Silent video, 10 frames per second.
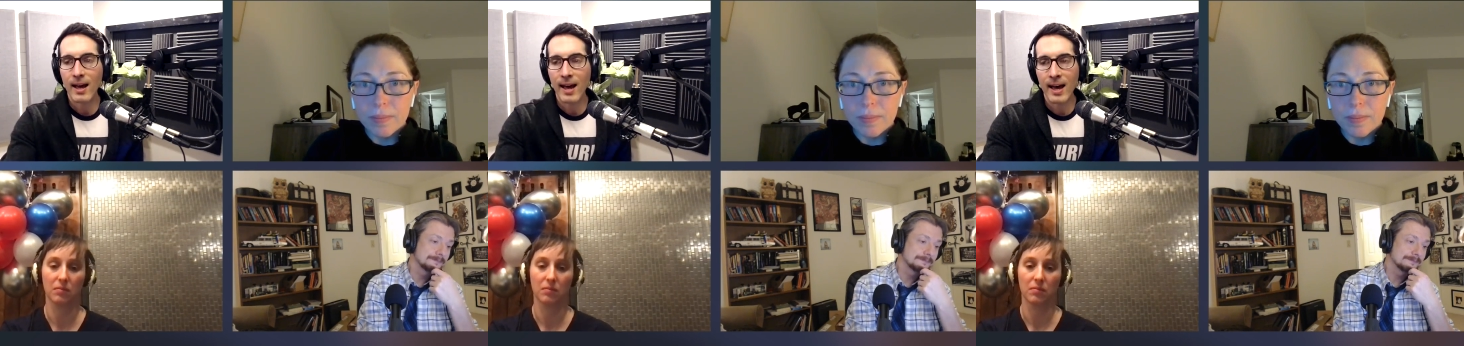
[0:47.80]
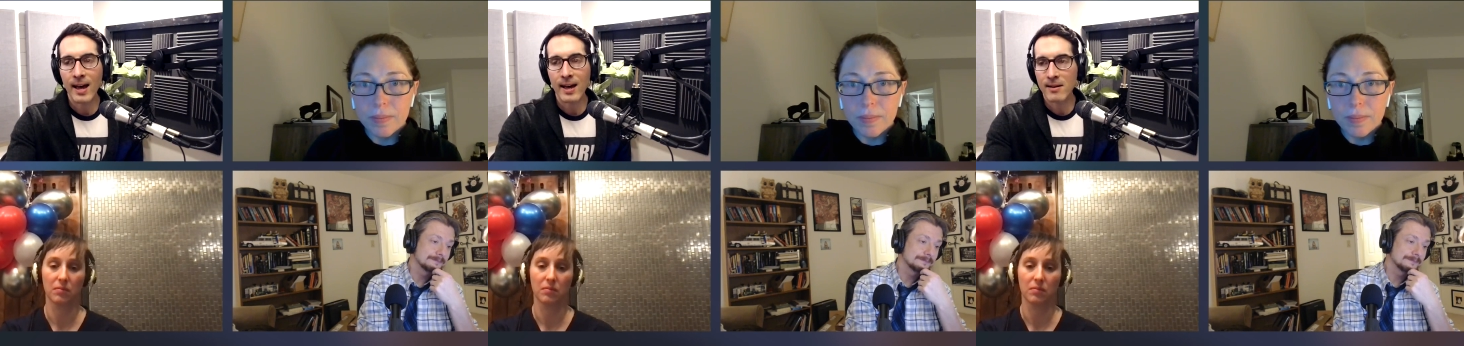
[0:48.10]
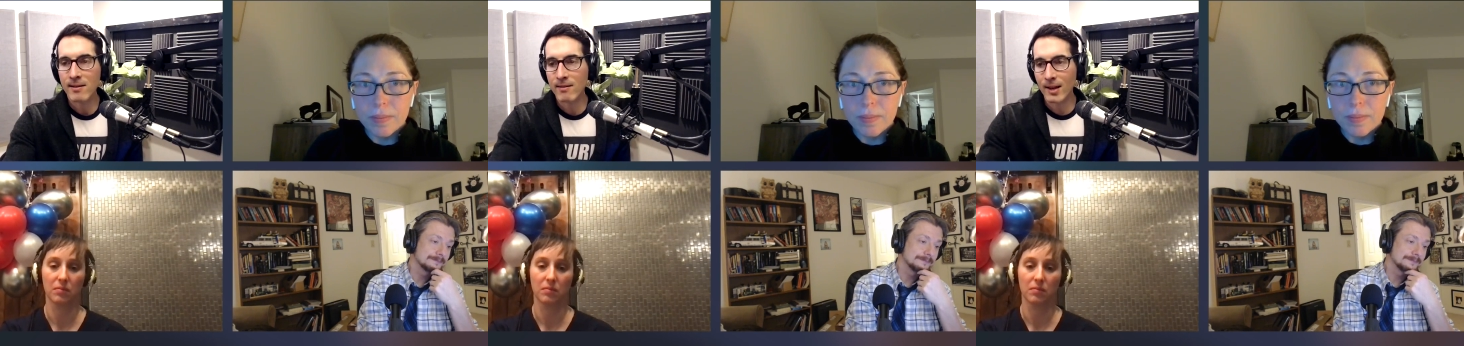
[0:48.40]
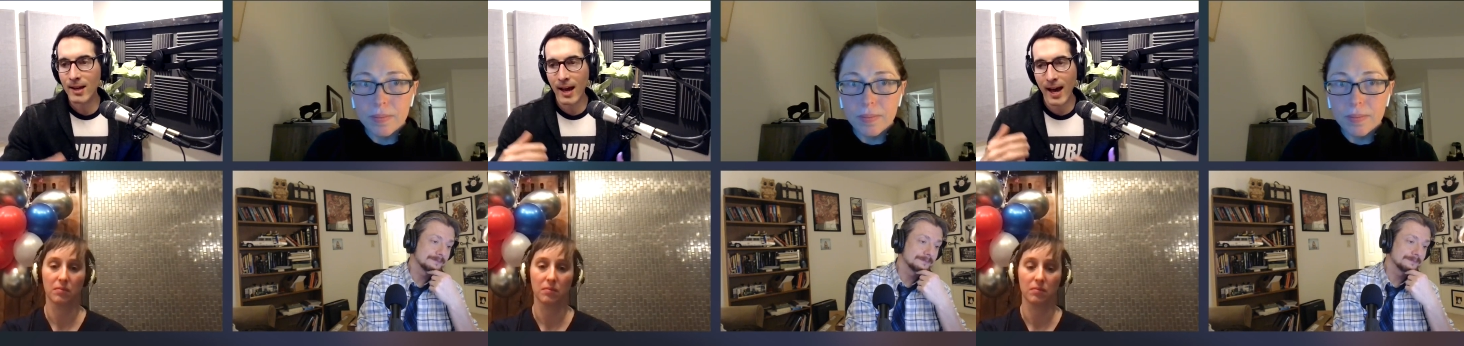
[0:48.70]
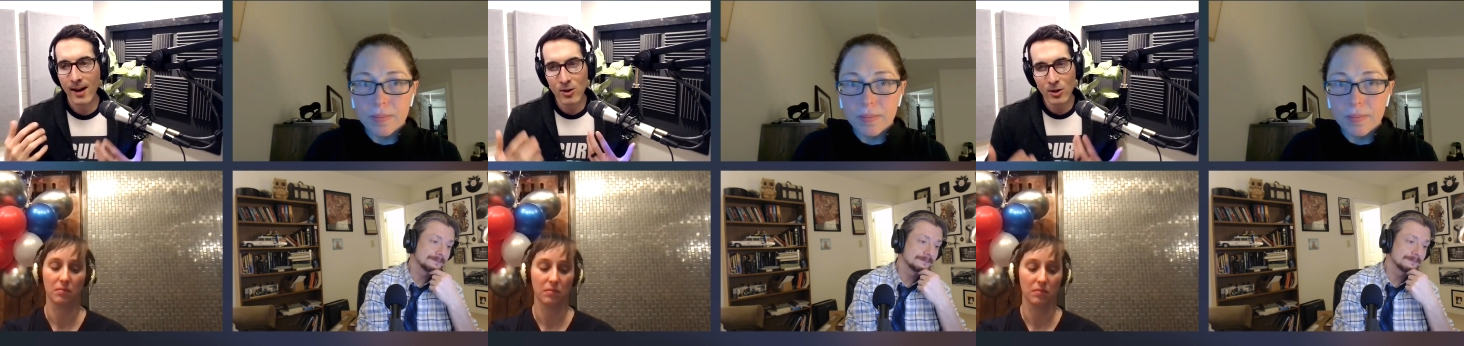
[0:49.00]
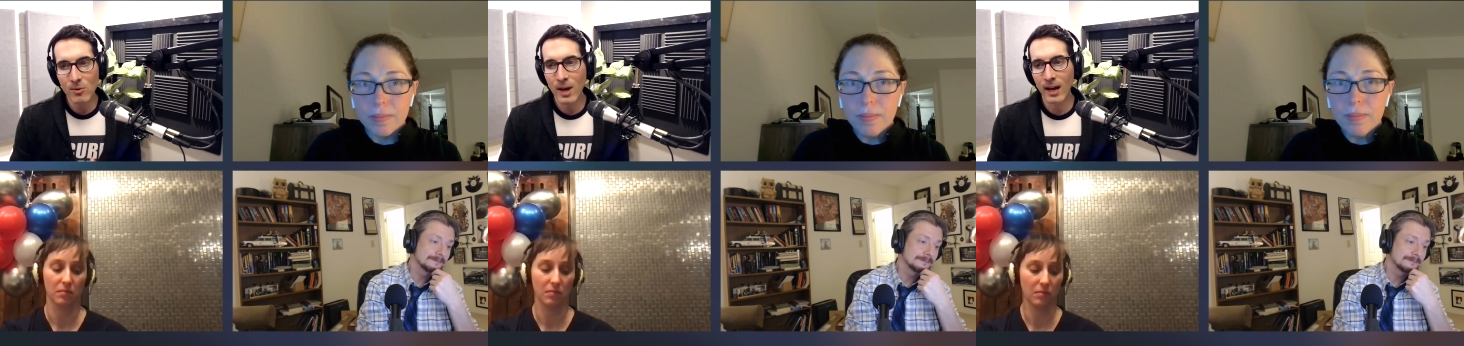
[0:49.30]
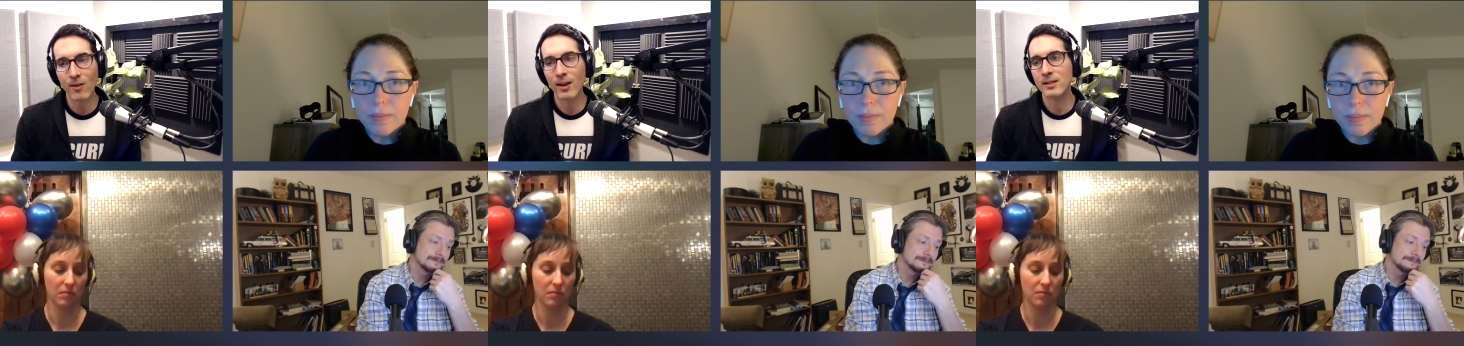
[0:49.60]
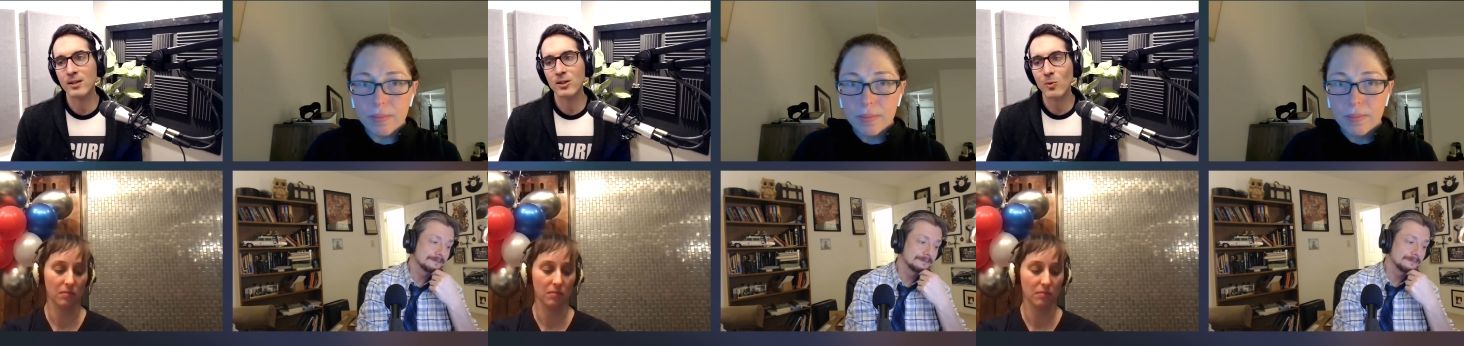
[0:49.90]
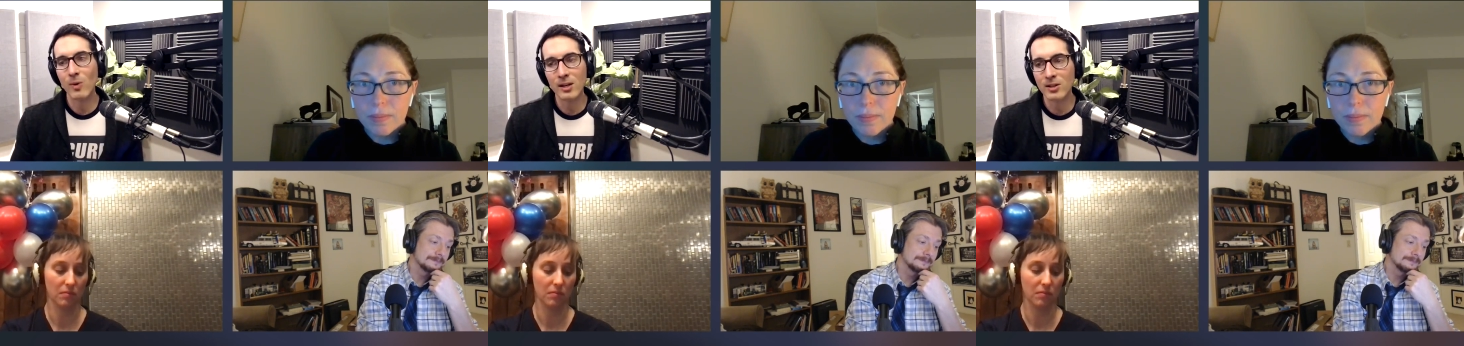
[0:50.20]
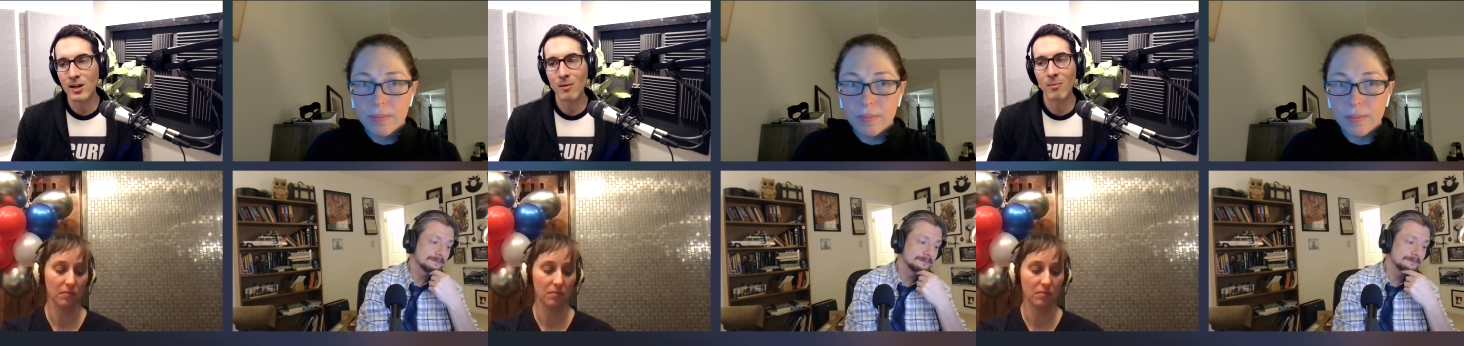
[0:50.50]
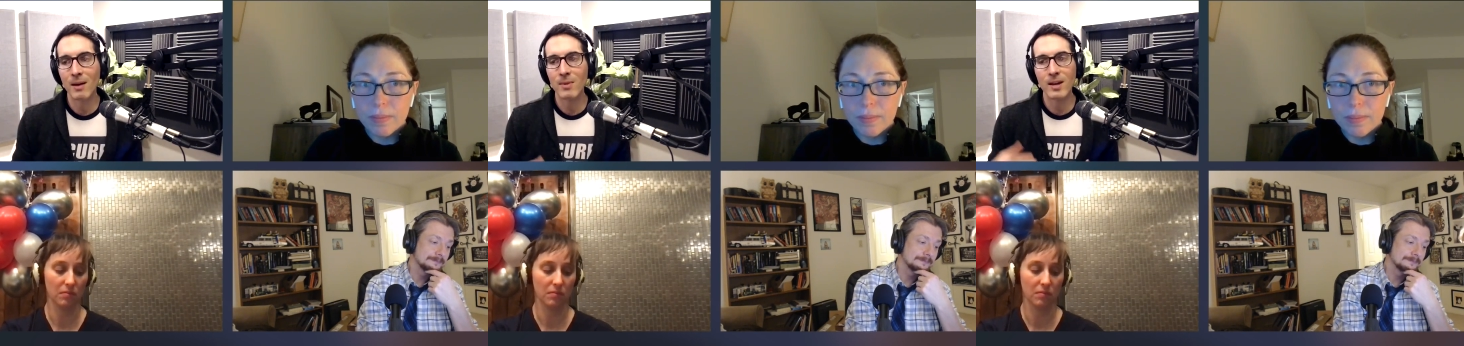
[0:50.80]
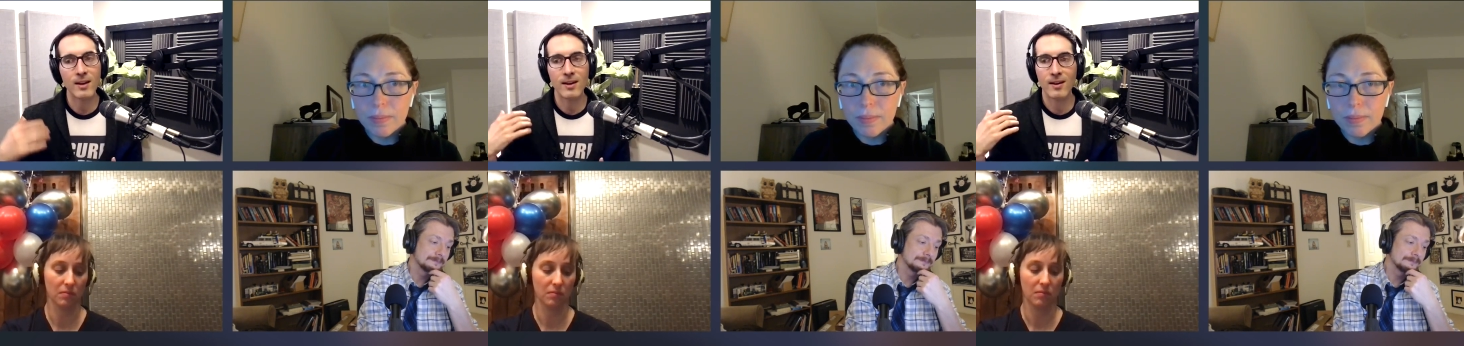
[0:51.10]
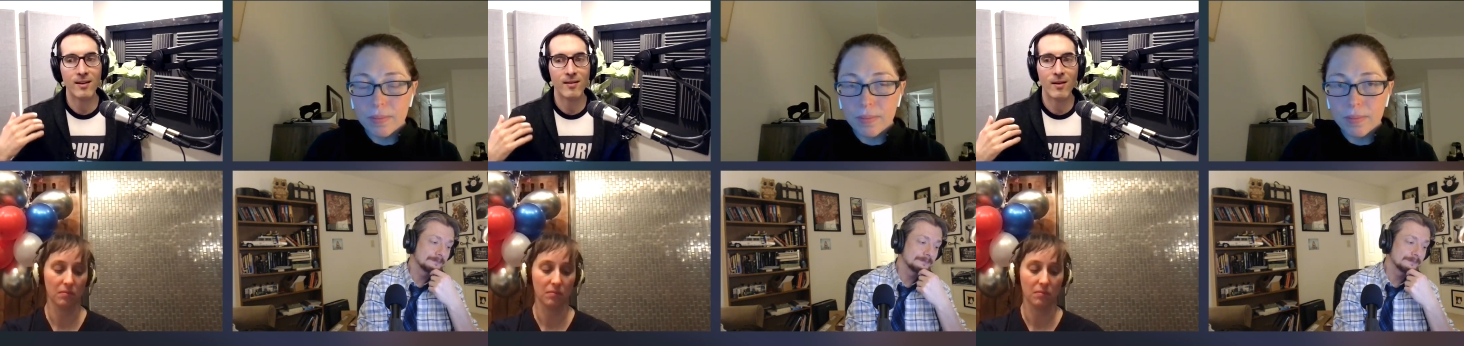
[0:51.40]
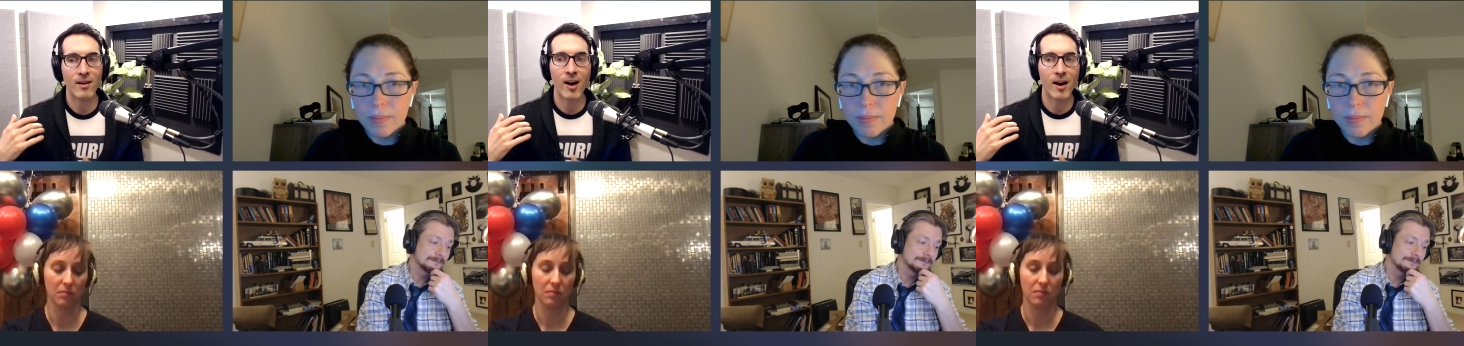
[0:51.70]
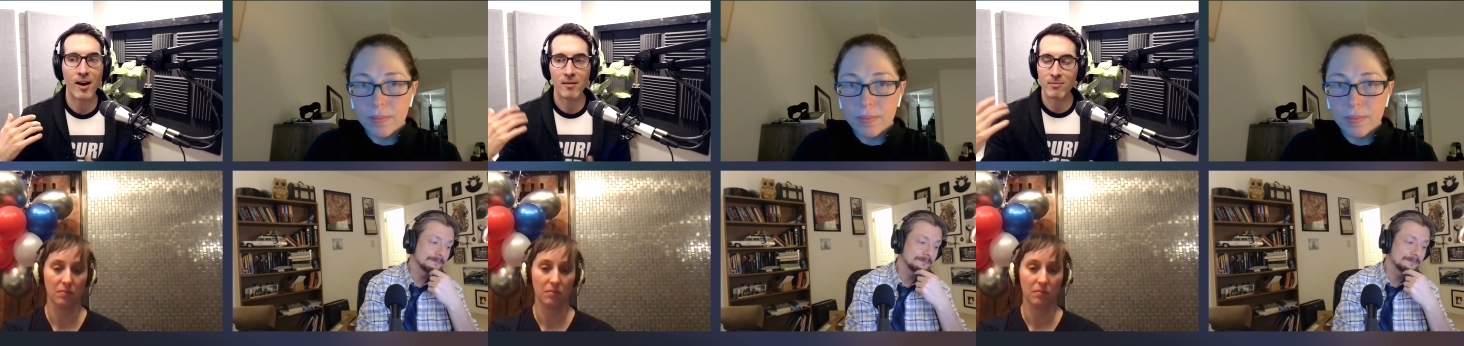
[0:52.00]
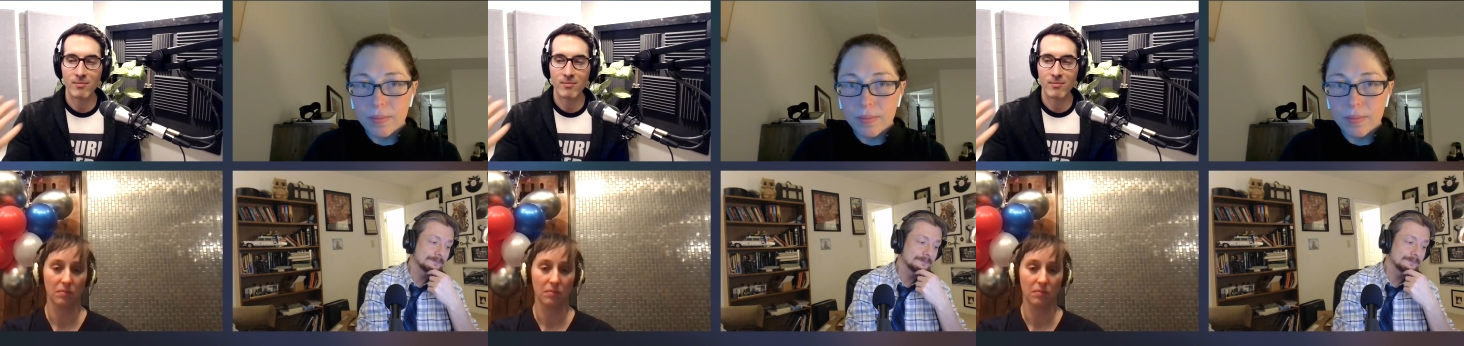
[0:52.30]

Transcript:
Speaker 1: and how do you handle that situation? Maybe. Uh,